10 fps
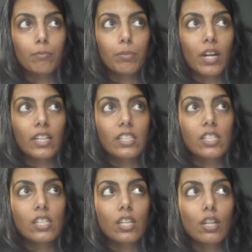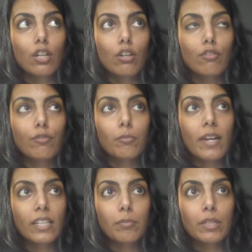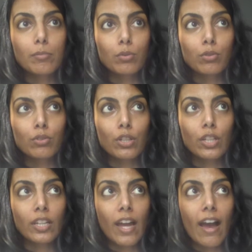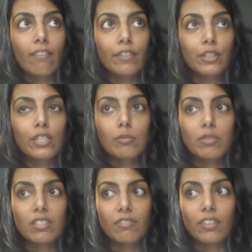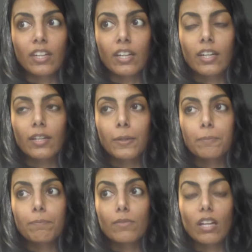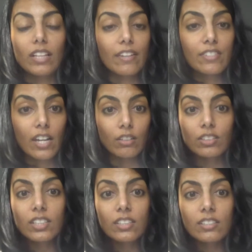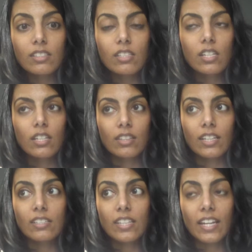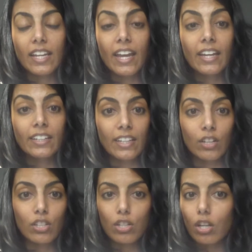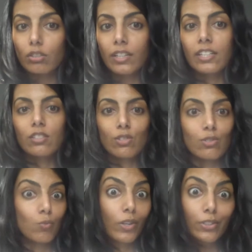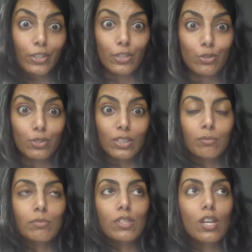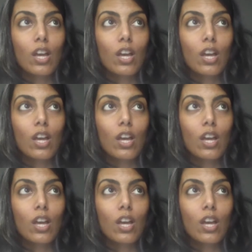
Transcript: But for many people, they have very specific lifestyle needs, things they can and cannot tolerate, such as weather extremes.